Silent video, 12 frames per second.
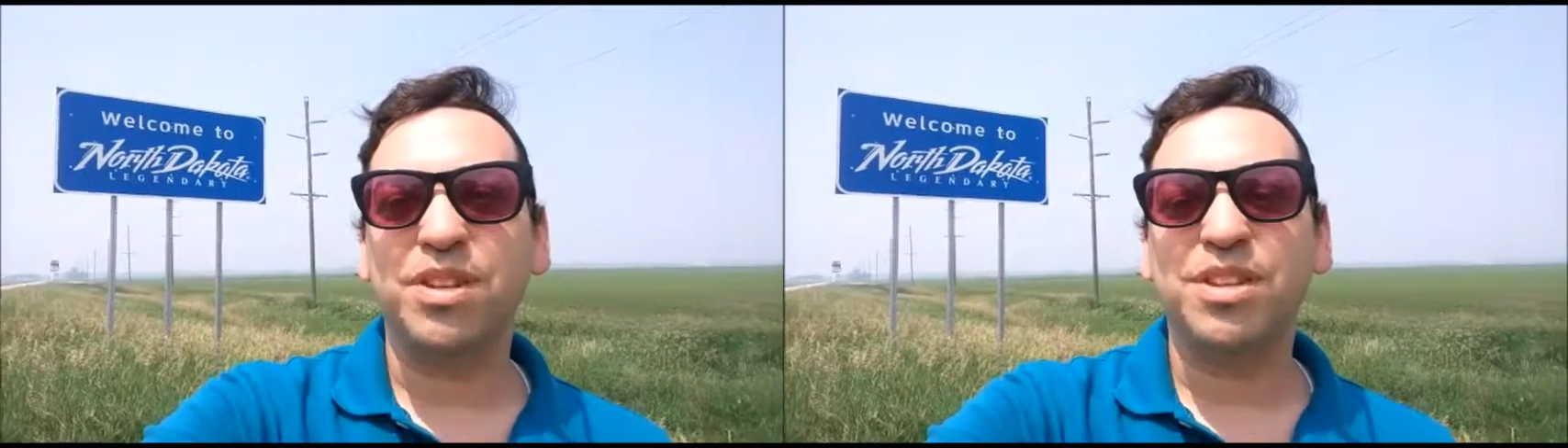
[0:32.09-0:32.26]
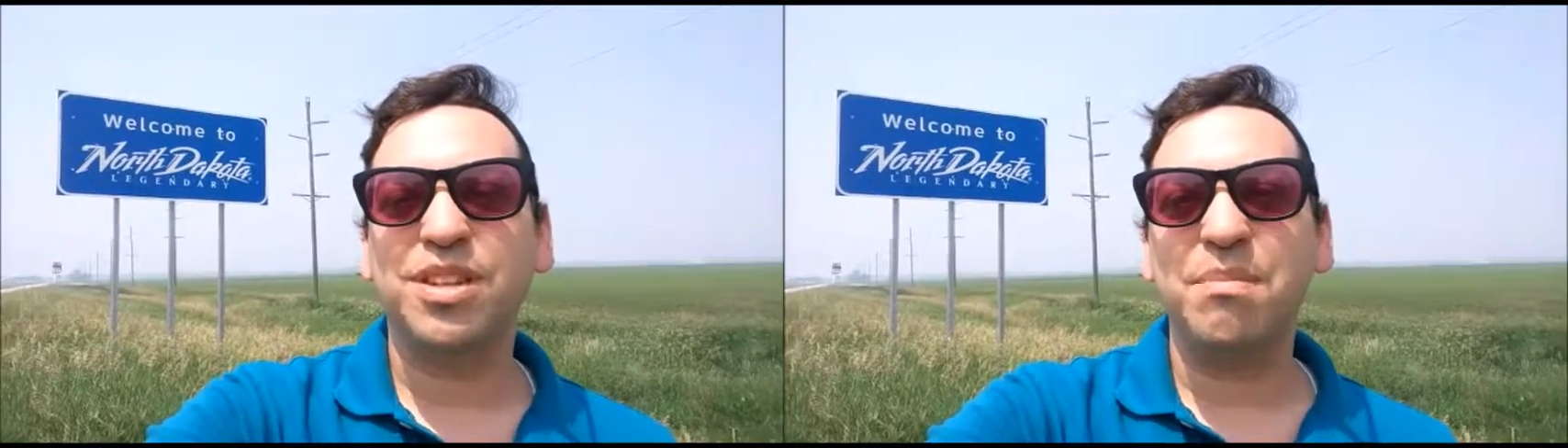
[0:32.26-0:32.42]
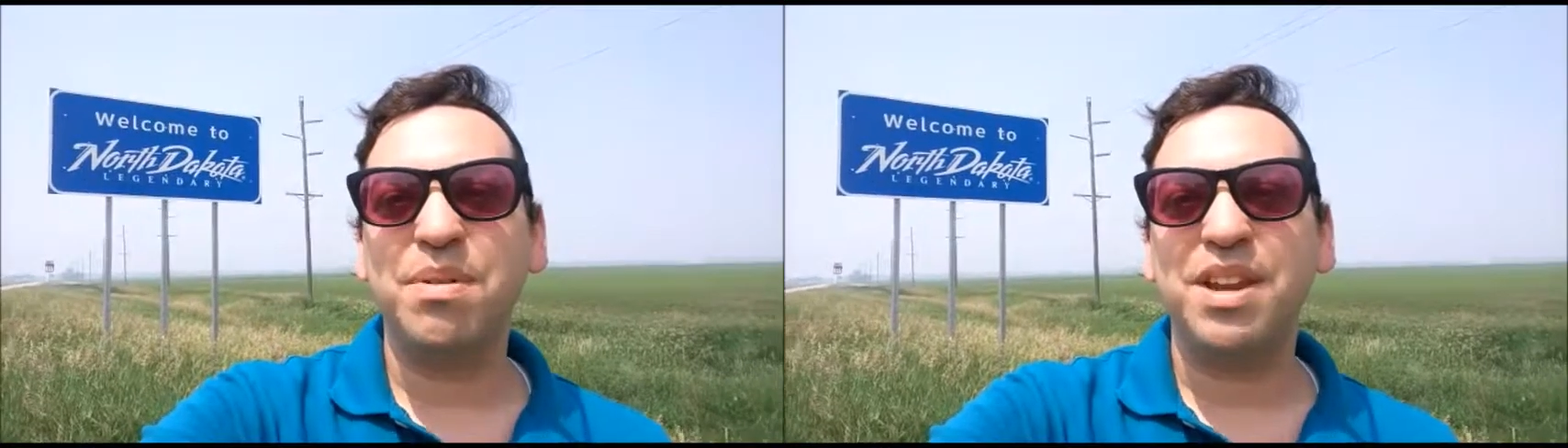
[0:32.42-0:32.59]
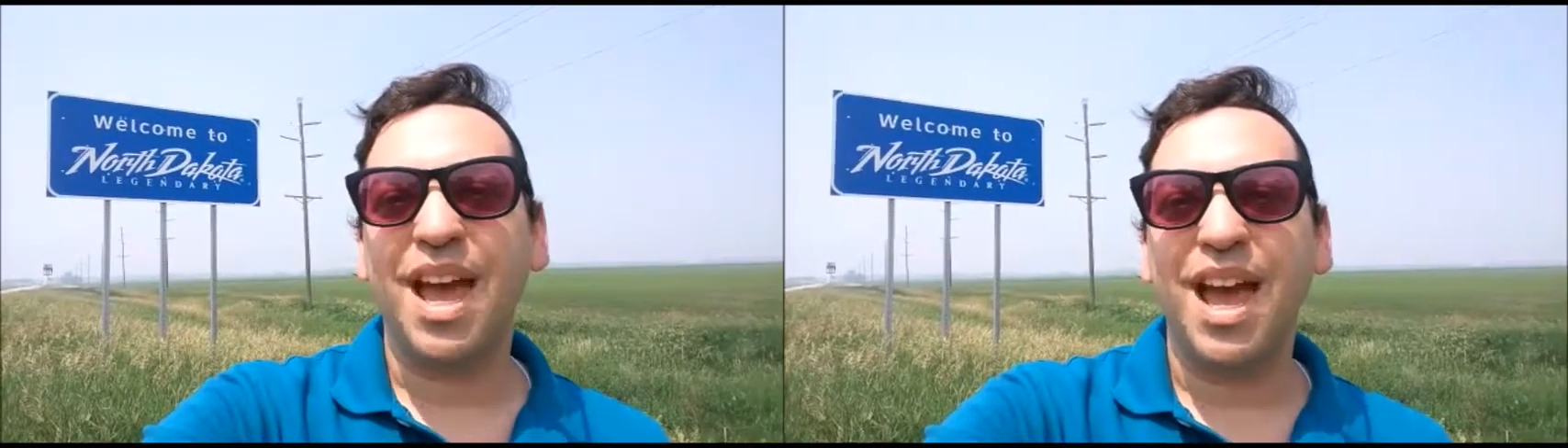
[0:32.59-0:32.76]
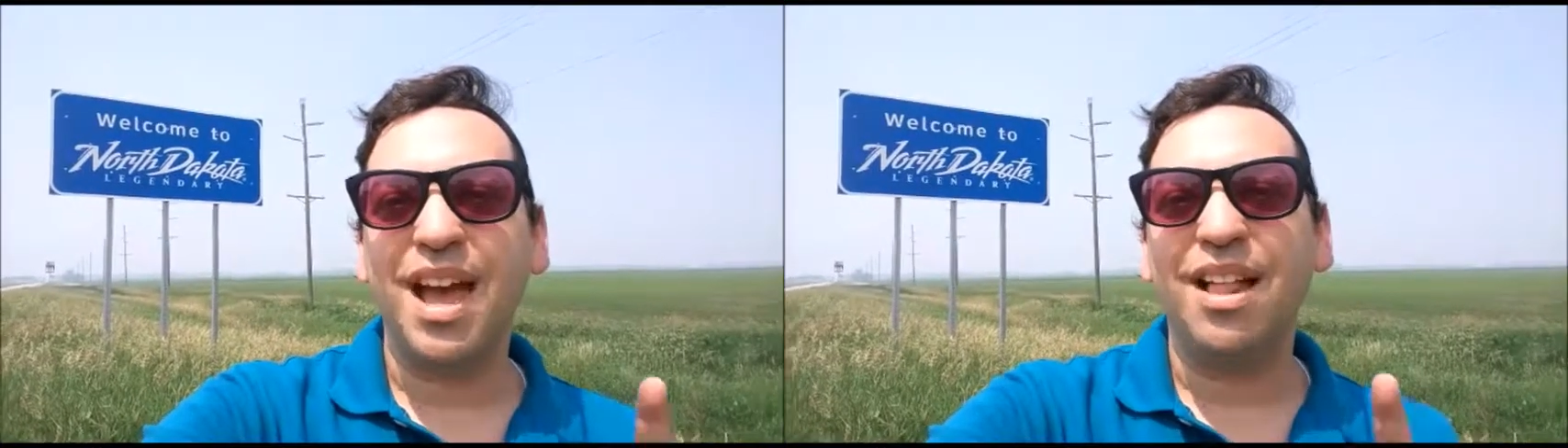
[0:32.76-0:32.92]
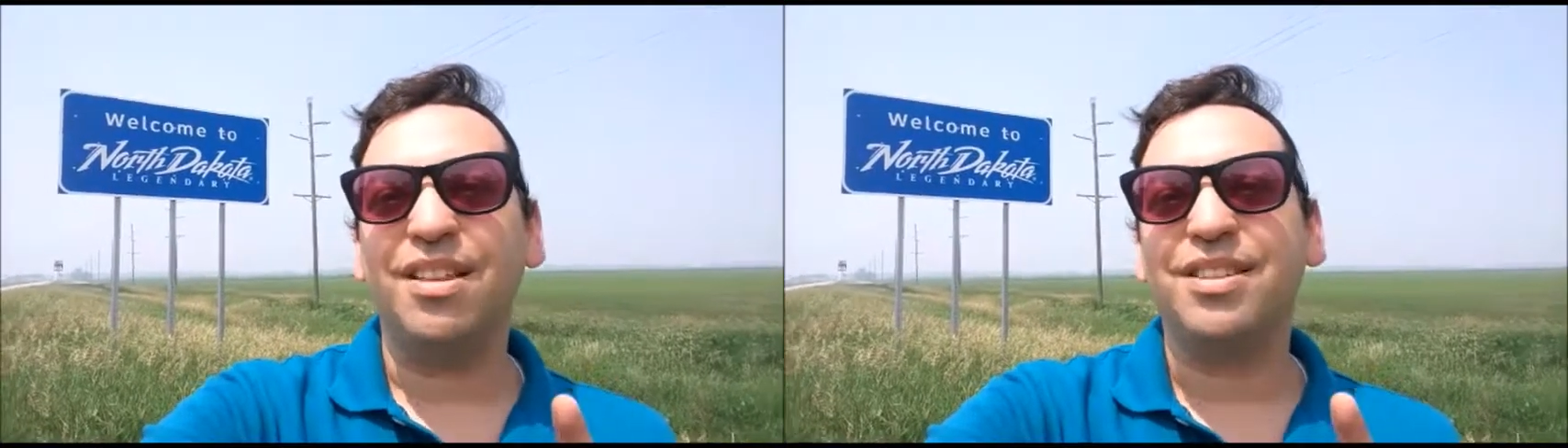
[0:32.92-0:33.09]
but somebody
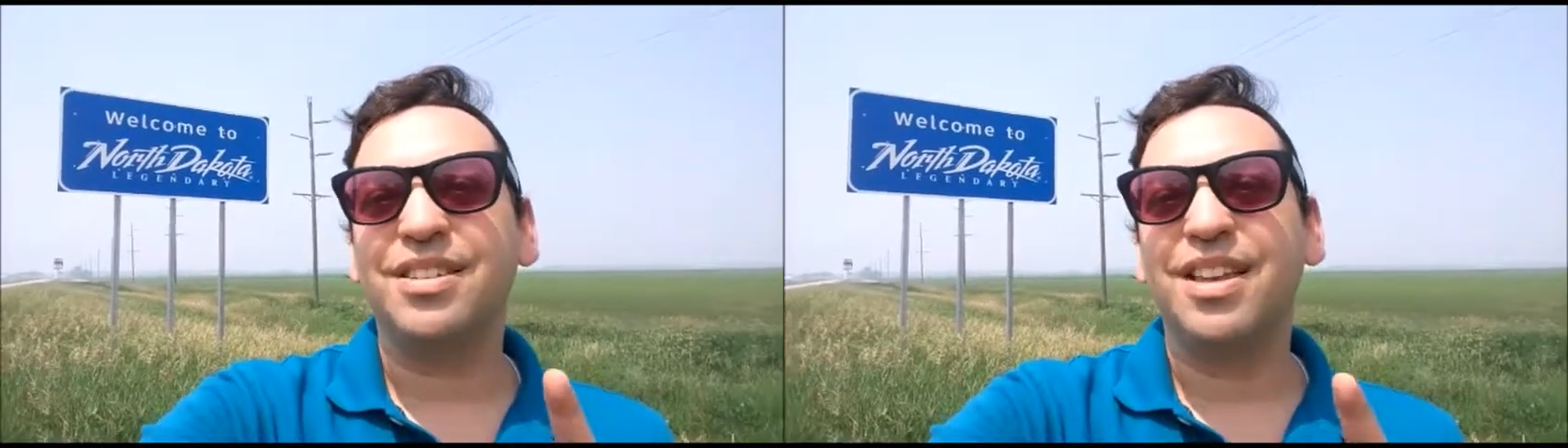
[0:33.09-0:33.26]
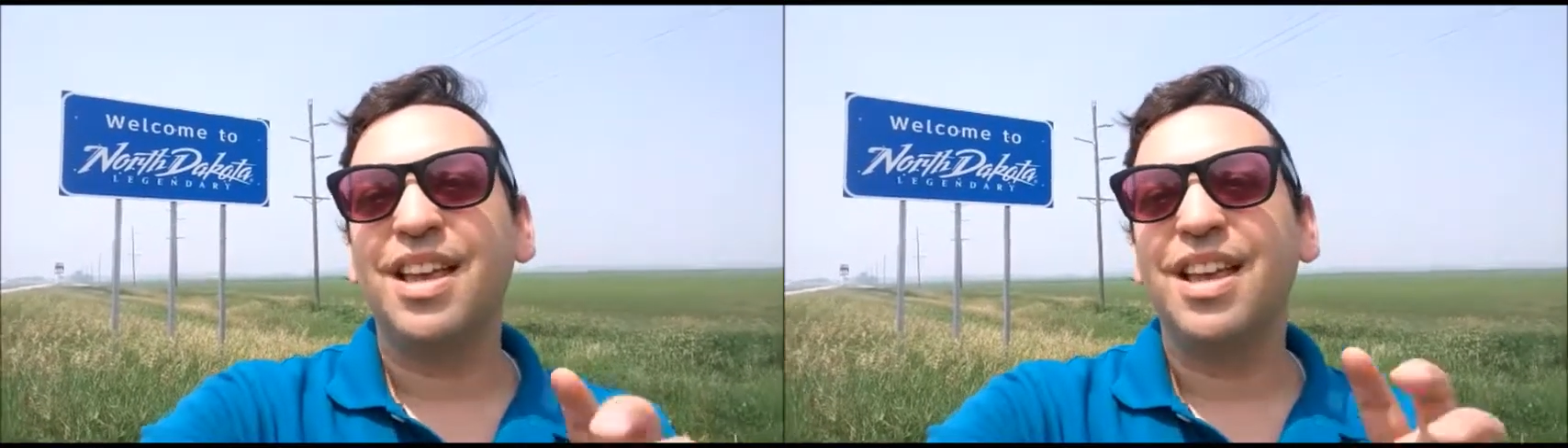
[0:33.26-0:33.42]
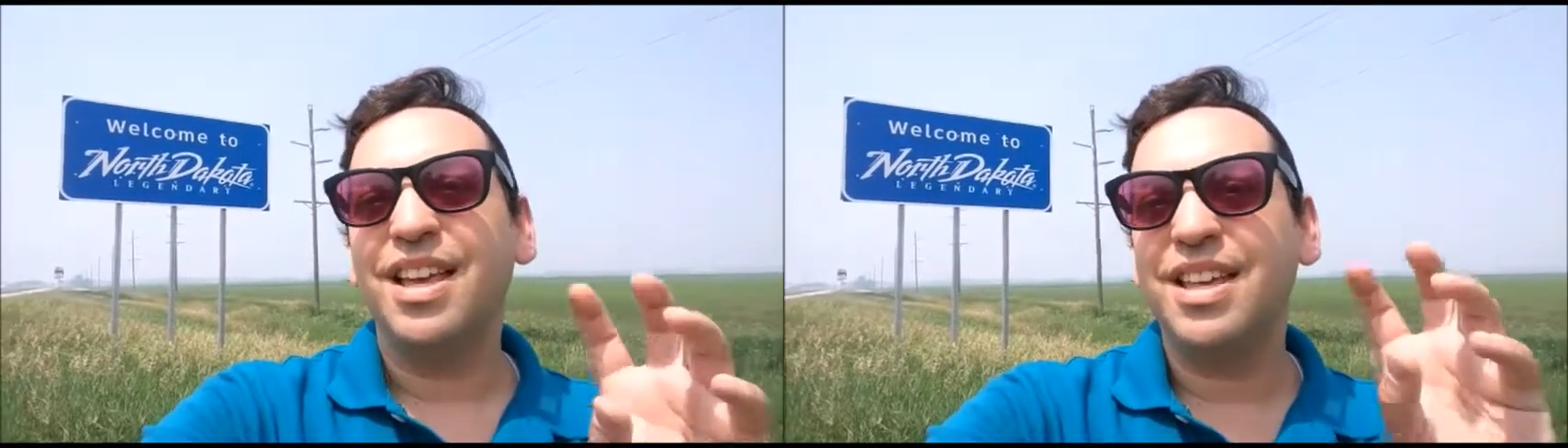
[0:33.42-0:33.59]
else